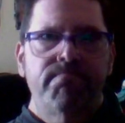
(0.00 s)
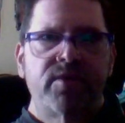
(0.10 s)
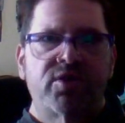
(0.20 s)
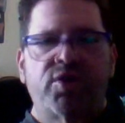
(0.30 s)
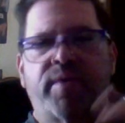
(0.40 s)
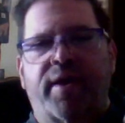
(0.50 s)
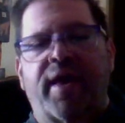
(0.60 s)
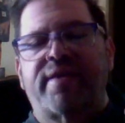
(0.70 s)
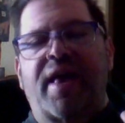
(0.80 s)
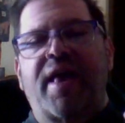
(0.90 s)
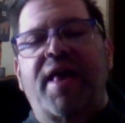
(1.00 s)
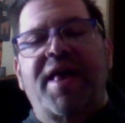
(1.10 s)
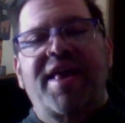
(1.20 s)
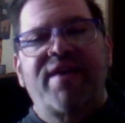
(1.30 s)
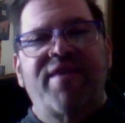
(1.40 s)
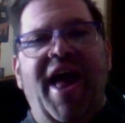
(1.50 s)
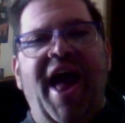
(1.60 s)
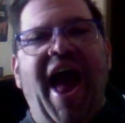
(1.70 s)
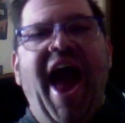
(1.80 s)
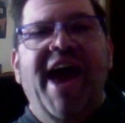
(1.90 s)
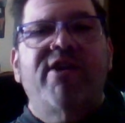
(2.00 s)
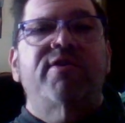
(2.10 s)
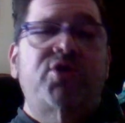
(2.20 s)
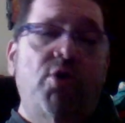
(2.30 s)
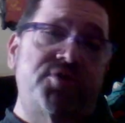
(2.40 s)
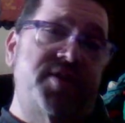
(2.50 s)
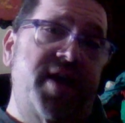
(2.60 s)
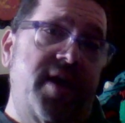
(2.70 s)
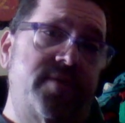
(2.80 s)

Excuse me. And I could have told you that.